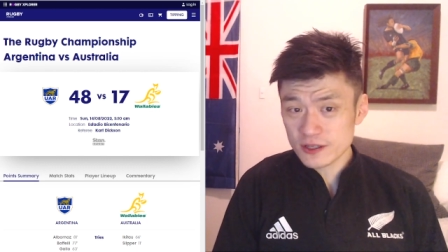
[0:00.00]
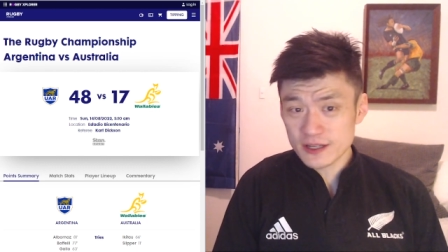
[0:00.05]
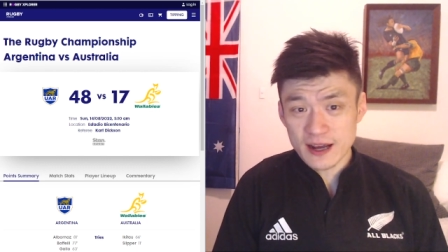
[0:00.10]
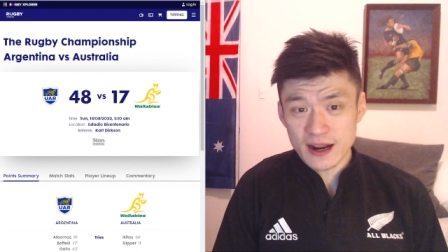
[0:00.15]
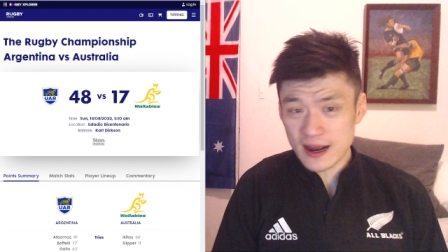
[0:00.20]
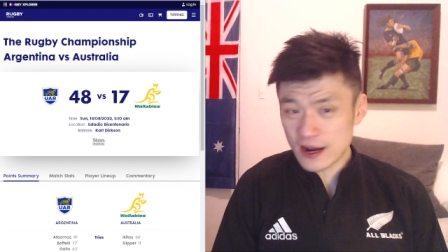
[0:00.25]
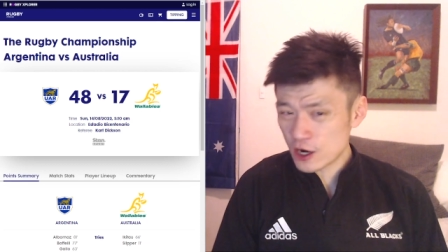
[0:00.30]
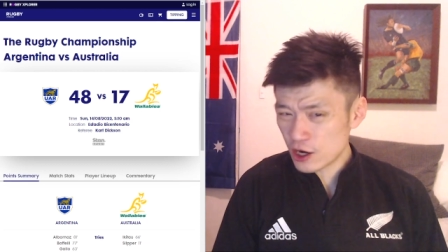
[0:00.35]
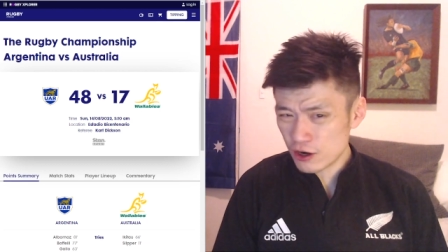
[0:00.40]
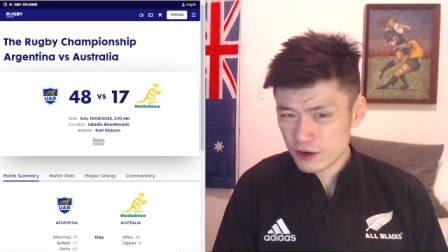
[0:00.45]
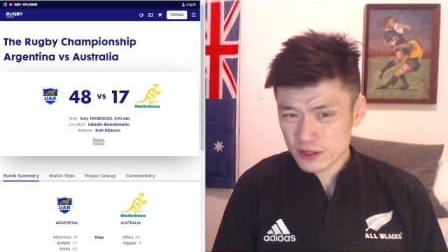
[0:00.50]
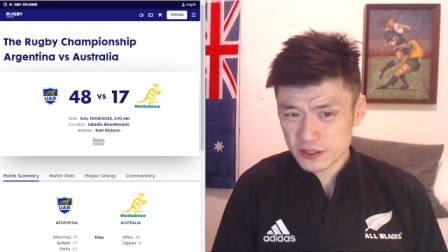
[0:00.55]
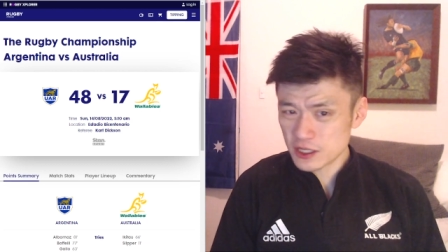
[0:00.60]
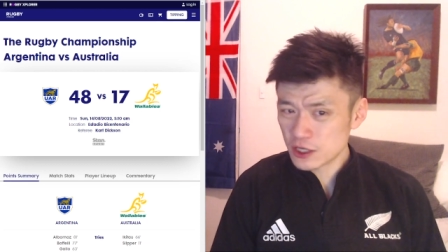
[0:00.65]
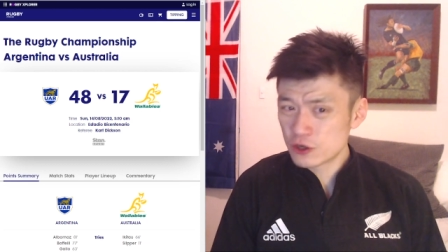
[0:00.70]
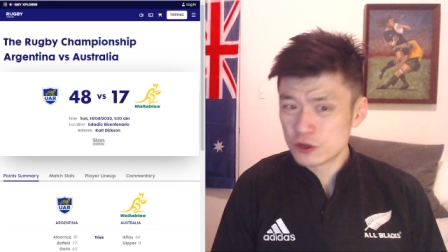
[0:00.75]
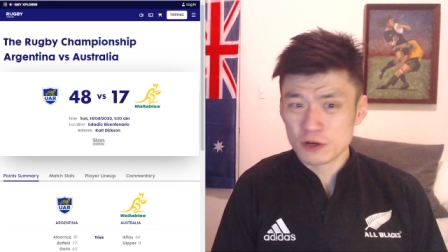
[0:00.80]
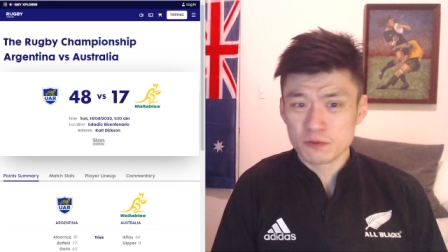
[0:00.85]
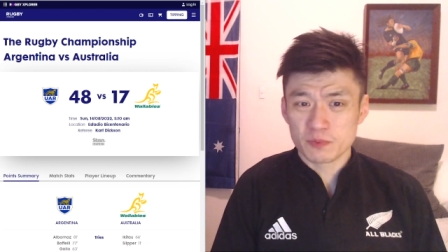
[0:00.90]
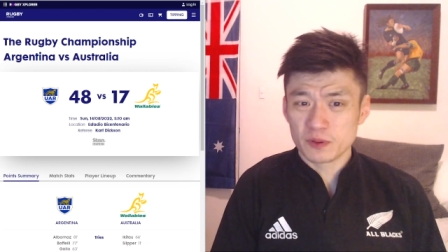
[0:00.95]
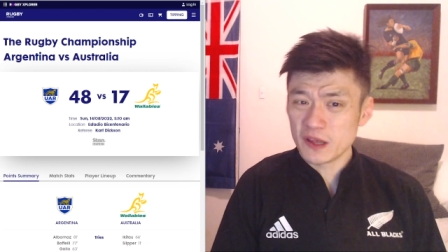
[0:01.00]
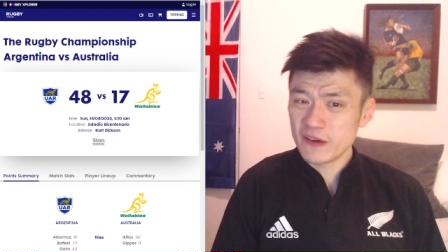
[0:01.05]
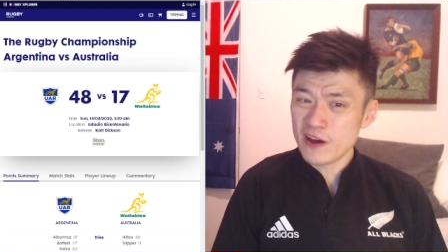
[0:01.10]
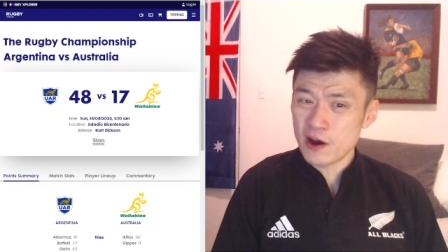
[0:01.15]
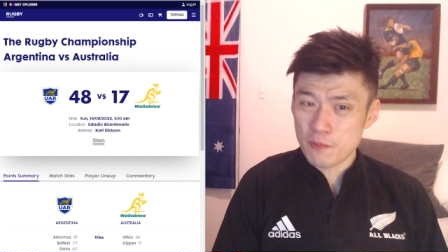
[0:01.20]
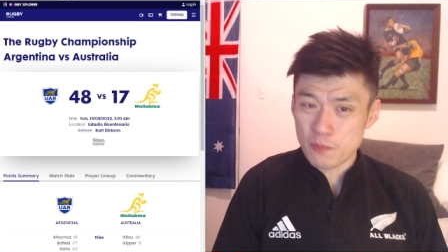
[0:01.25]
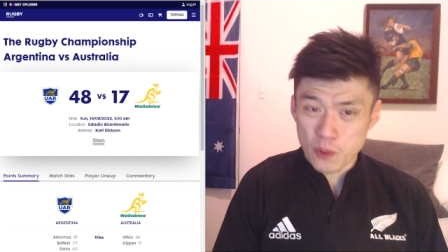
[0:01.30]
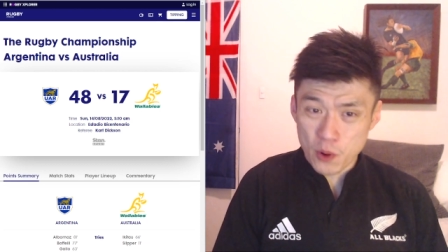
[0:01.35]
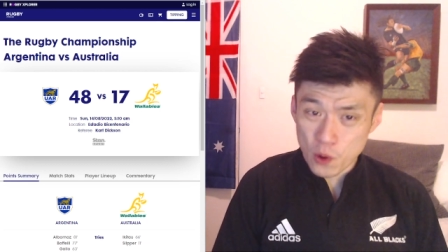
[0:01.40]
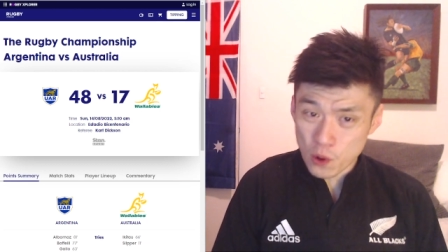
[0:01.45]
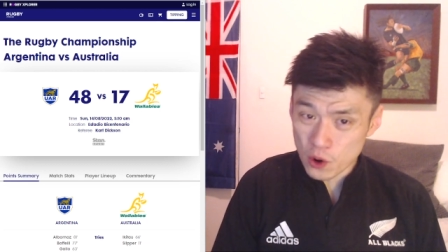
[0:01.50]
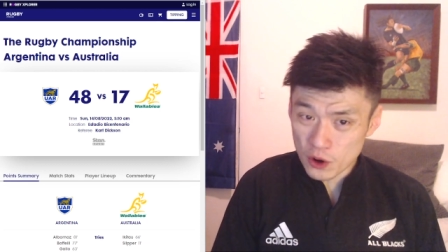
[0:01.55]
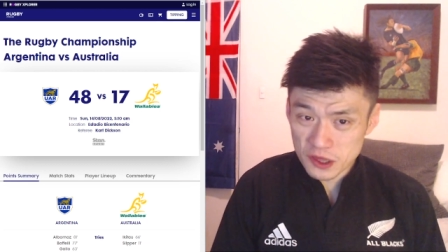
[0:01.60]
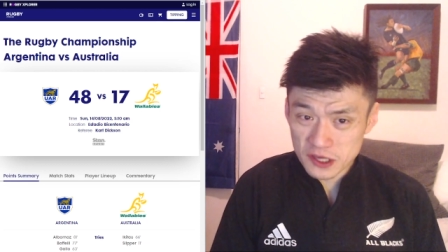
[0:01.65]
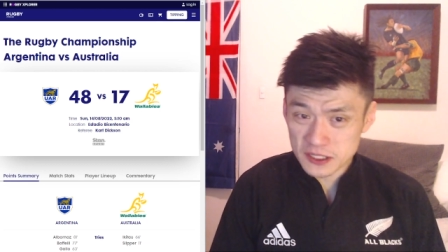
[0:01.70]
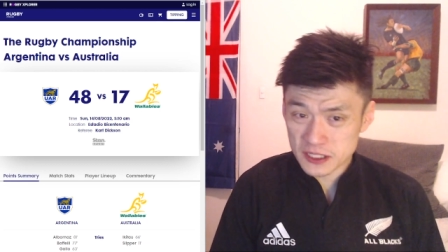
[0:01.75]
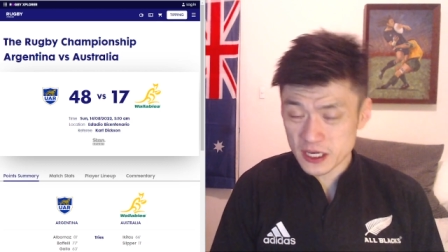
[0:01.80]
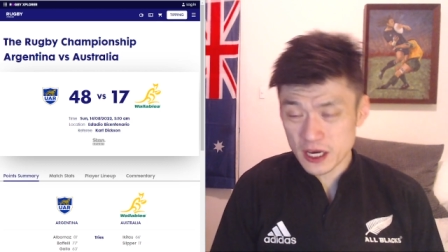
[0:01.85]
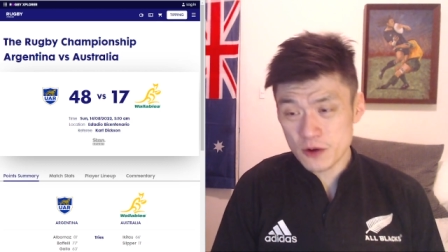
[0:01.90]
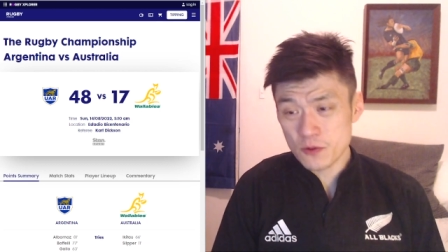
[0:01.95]
I honestly couldn't believe how poor
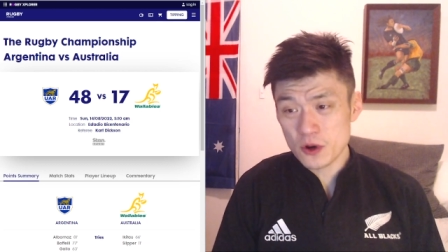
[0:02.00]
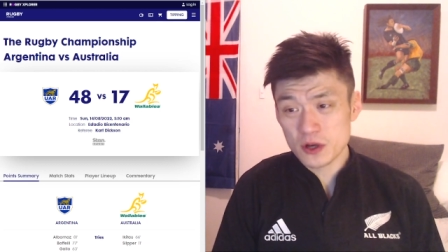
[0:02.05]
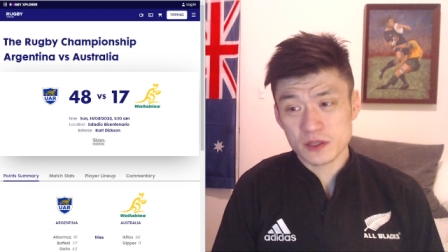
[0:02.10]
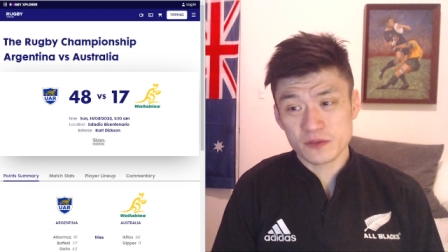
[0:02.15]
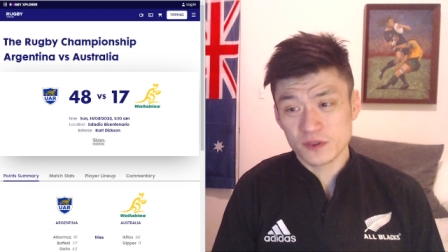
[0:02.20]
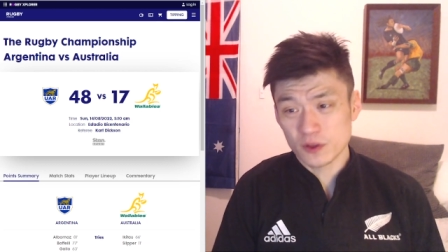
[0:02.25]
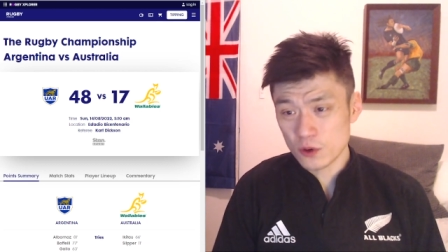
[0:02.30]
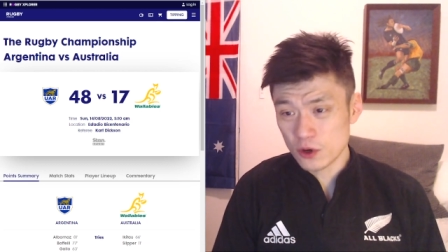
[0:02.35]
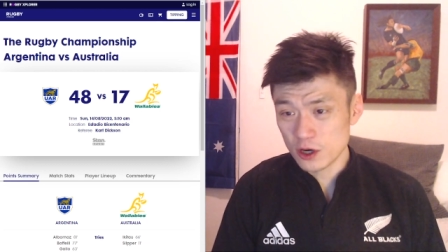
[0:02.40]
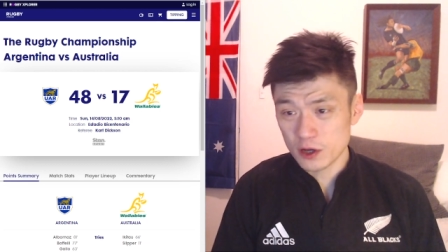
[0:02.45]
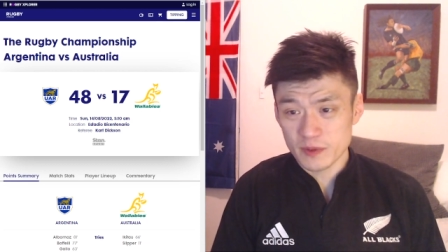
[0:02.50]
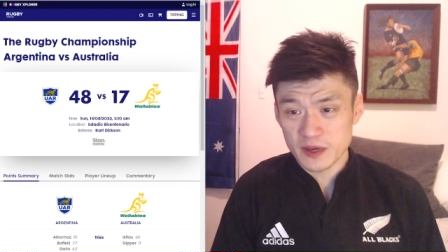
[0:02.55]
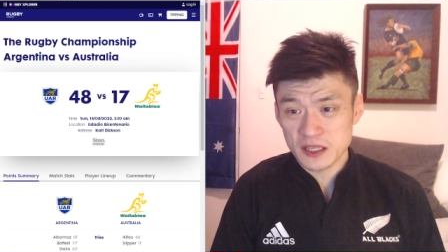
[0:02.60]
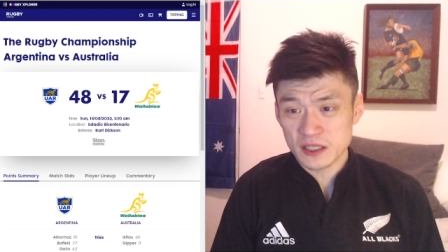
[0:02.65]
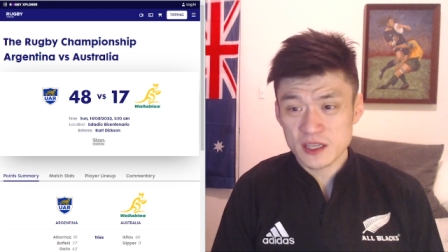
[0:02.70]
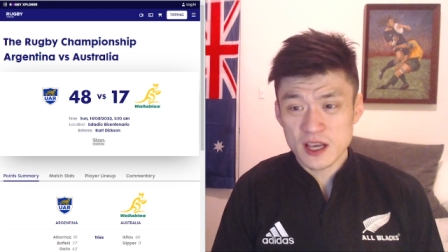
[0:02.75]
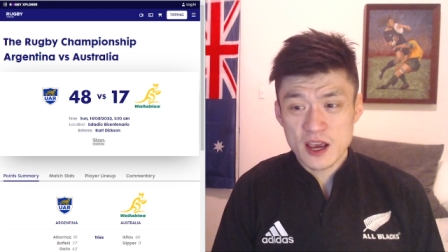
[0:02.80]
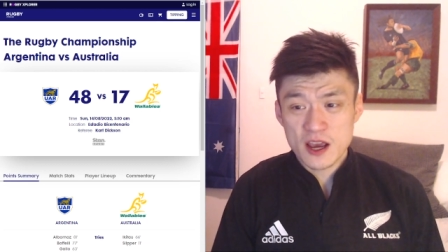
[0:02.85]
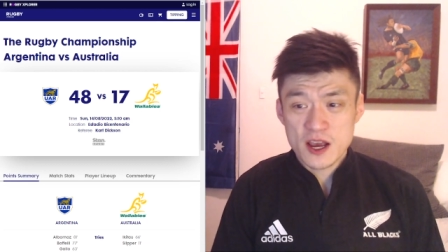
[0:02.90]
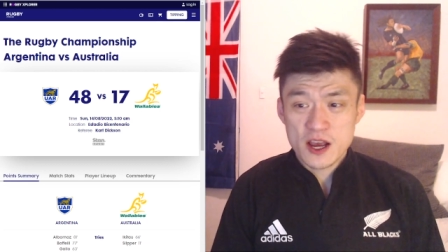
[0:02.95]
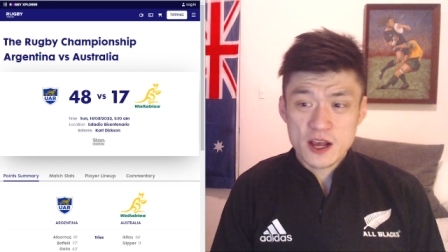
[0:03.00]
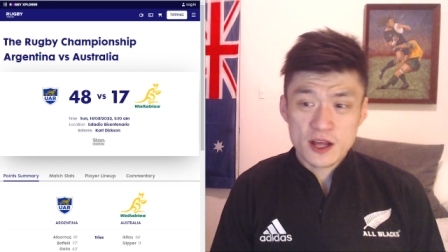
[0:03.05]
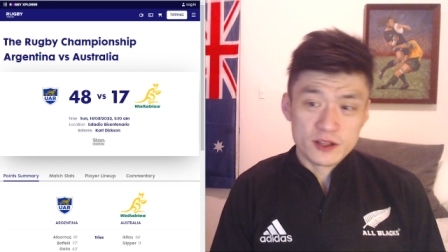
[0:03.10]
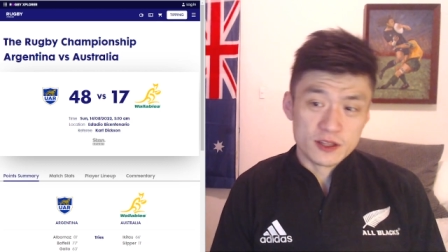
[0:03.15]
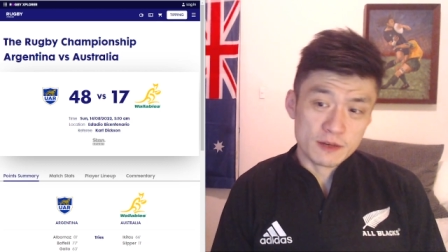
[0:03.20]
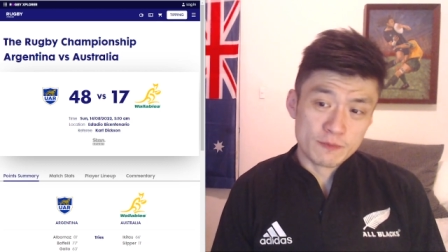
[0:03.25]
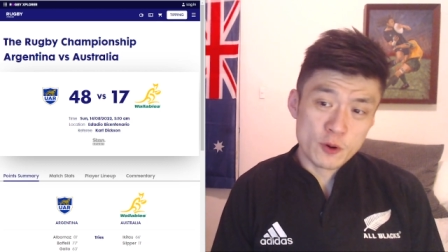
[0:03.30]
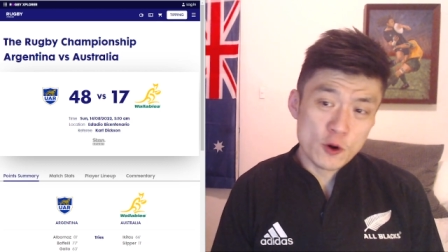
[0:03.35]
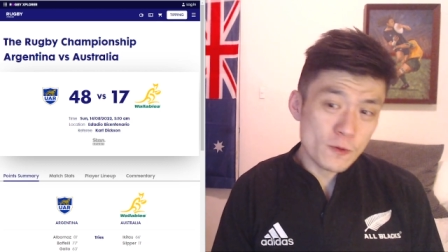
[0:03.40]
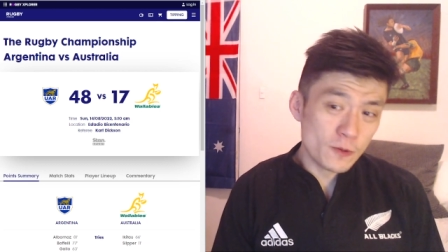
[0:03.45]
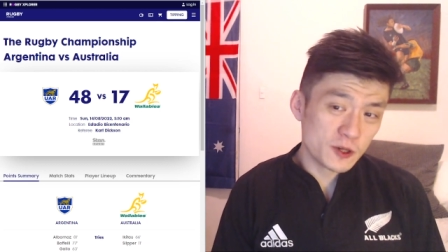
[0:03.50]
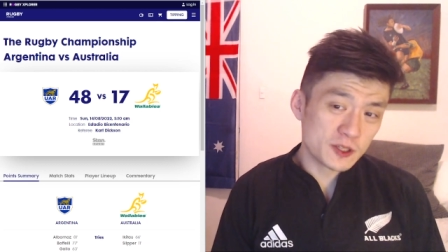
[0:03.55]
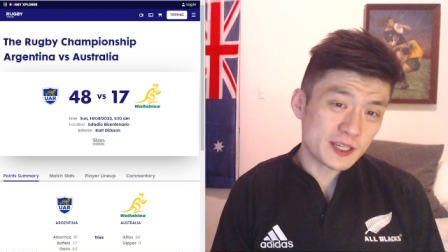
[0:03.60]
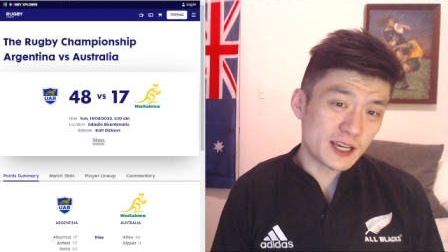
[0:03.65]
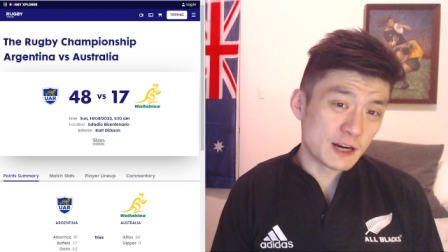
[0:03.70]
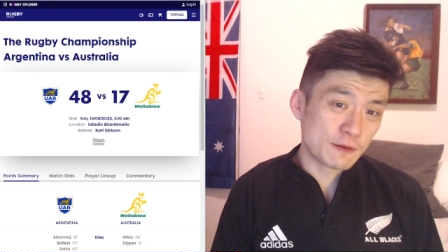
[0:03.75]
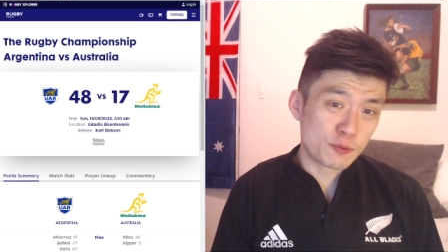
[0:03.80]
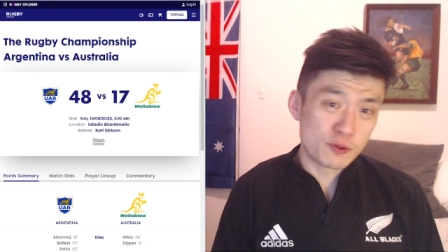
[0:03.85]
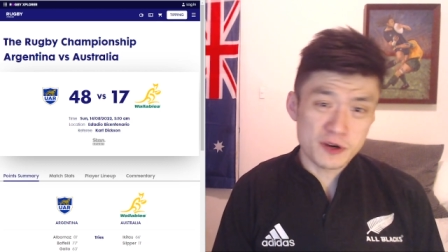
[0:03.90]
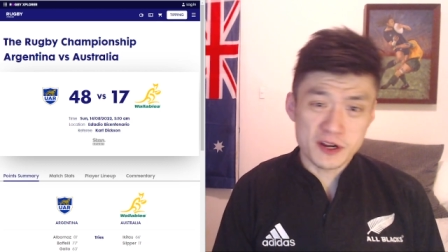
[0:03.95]
this game was for the Wallabies. The Pumas had
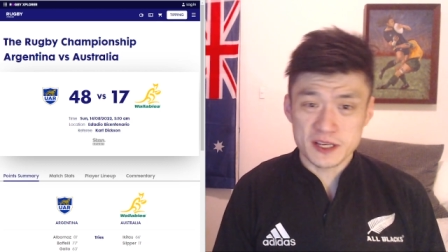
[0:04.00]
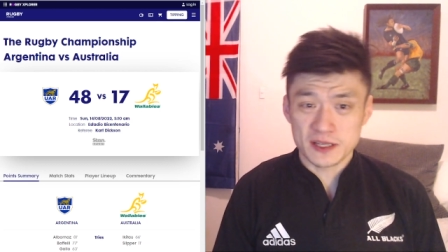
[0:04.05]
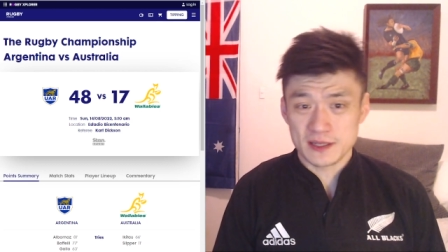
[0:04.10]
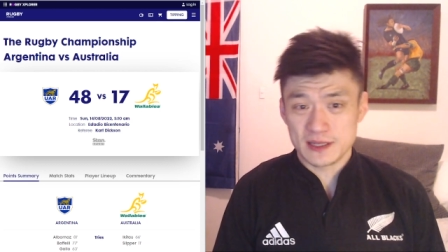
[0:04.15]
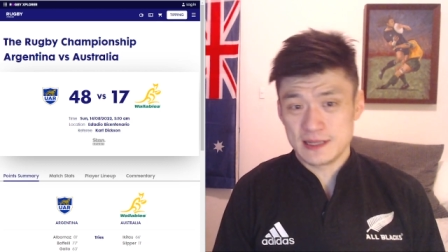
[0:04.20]
a pretty